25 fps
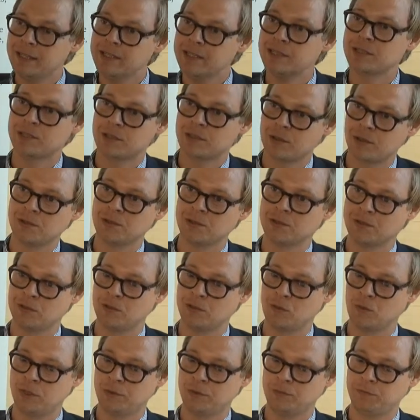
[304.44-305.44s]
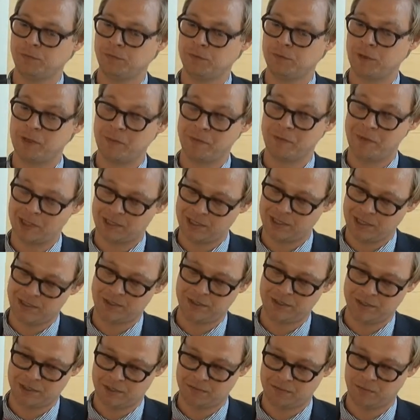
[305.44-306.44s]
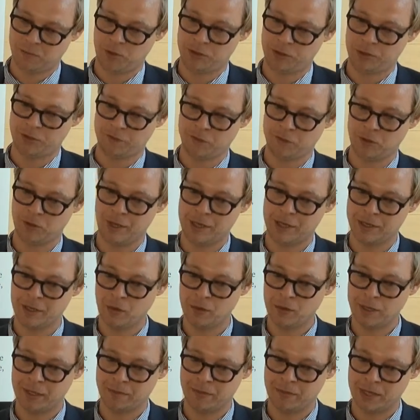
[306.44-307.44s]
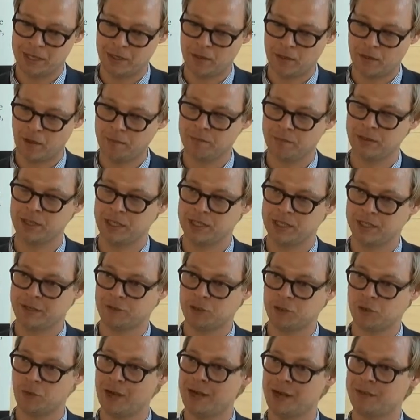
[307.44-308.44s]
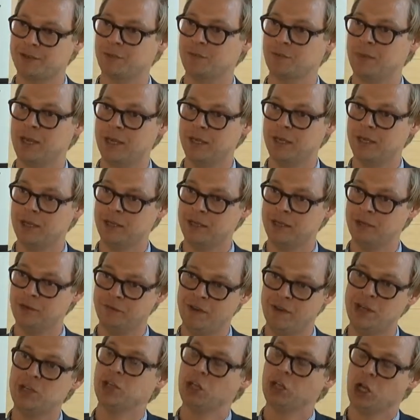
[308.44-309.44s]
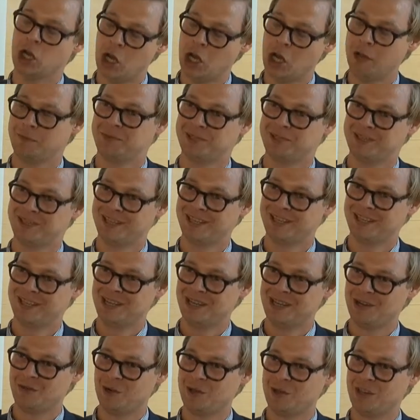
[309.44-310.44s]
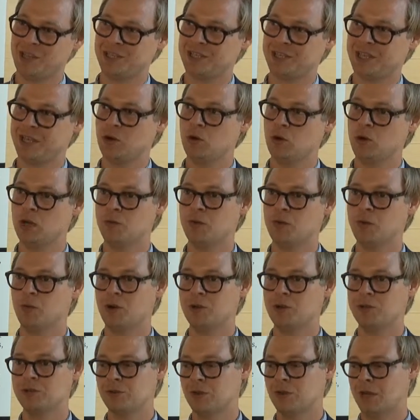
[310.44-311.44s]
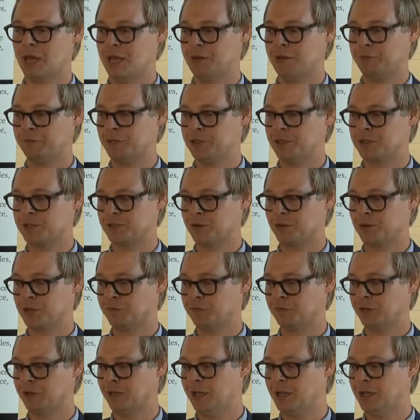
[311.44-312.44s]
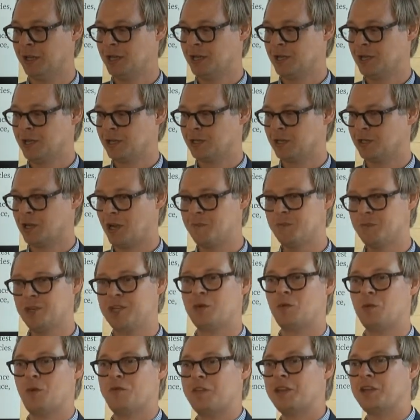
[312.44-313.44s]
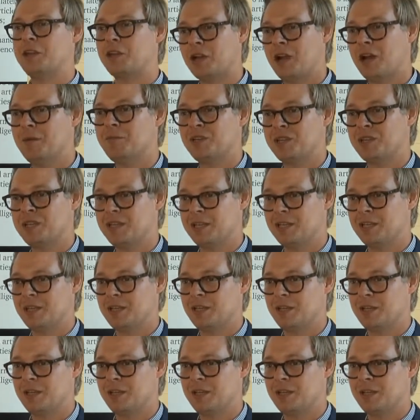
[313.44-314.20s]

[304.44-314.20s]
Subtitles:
this is also, well, from the practitioner's point of view, I know that many companies have tried to make innovation hubs where they say, okay, we want to have a sort of a company within the company